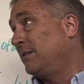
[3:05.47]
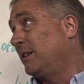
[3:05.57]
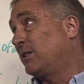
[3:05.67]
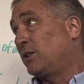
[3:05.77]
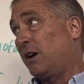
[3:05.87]

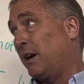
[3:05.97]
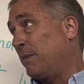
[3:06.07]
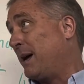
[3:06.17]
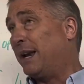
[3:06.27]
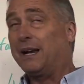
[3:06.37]
it's an
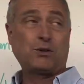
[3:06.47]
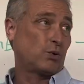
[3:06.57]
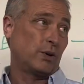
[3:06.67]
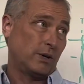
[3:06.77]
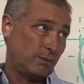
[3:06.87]
automatic
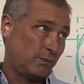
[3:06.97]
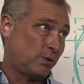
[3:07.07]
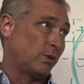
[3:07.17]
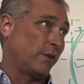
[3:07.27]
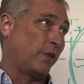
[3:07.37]
sort of
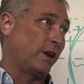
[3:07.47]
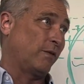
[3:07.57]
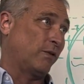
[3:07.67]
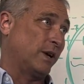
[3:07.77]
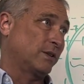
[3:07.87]
sort of thing
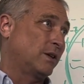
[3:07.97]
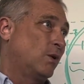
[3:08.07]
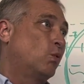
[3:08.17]
for us.